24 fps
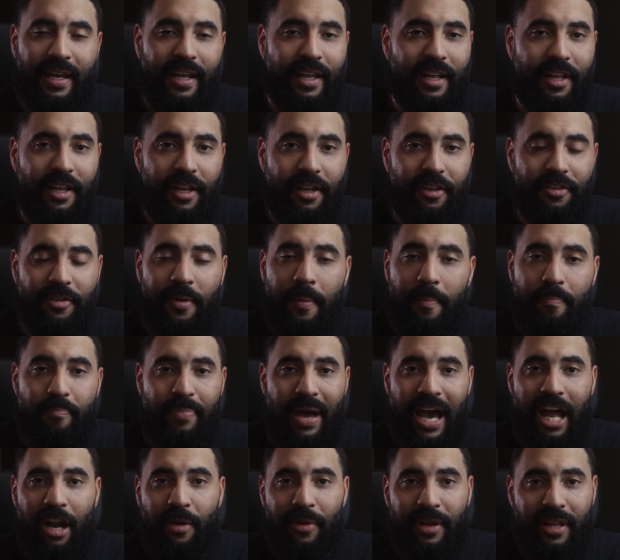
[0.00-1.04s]
is
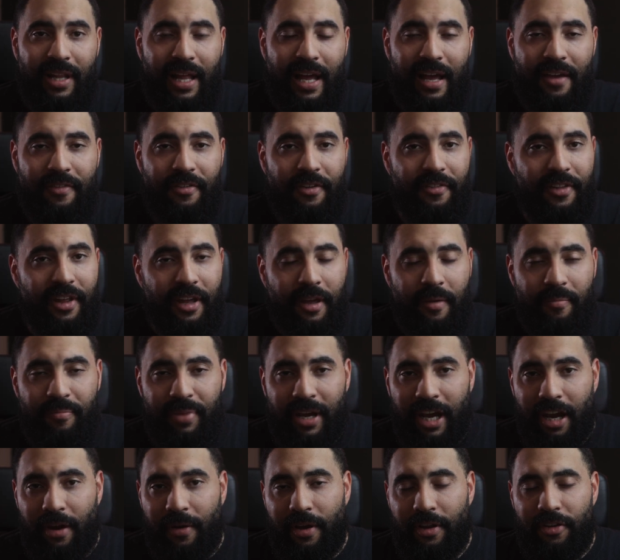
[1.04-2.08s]
battery life, and they
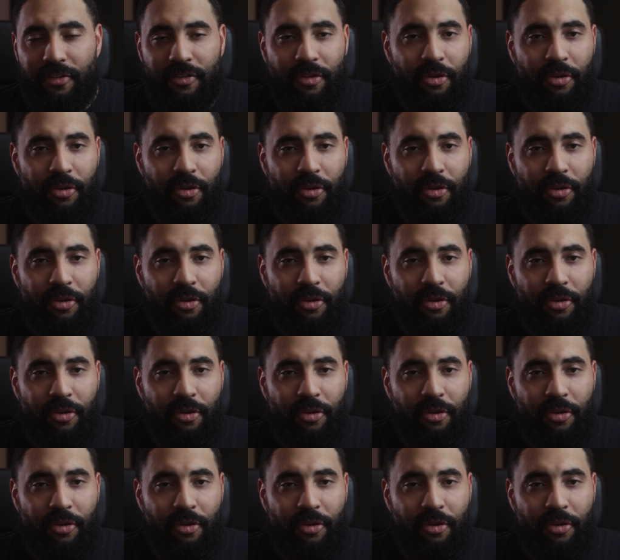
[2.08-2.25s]
compare it